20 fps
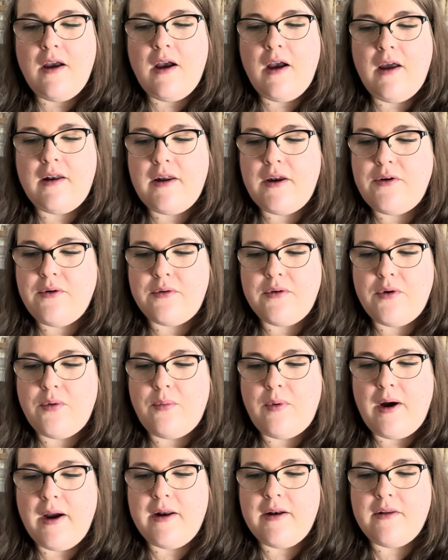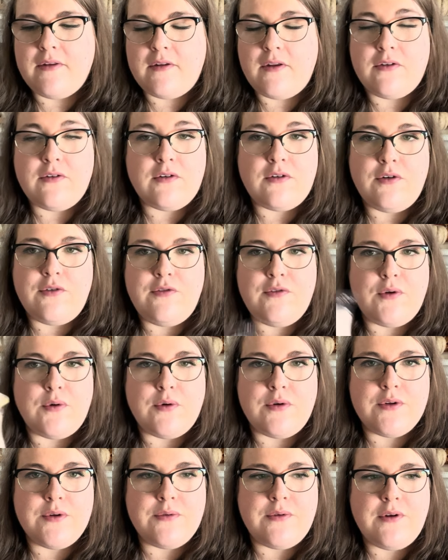And I don't know why it is because there's no
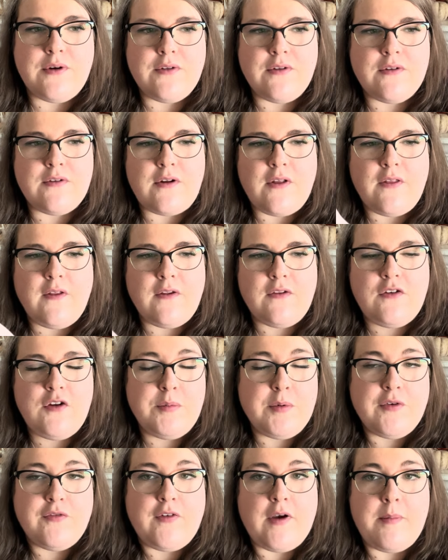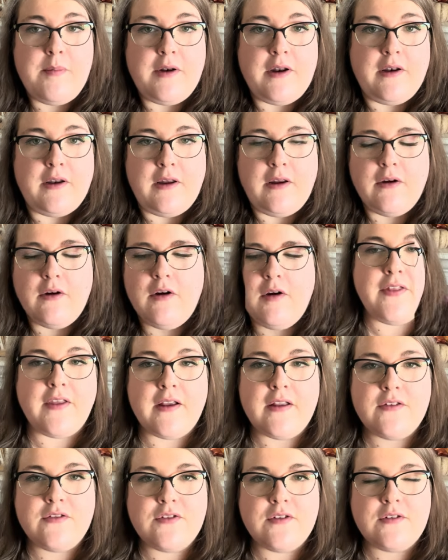floral notes here. There's nothing super feminine here. I think
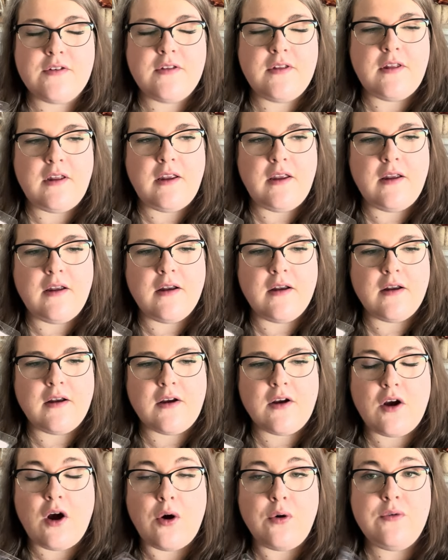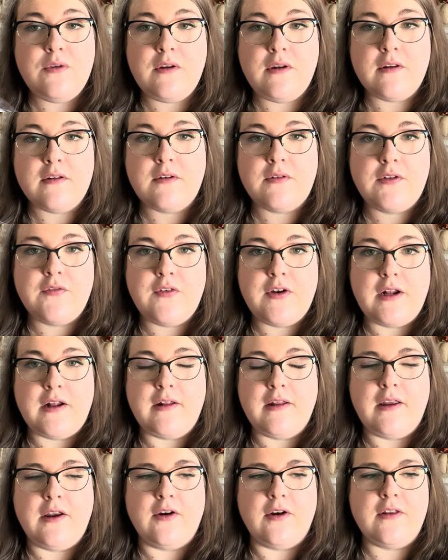it's just the coziness of the vanilla here.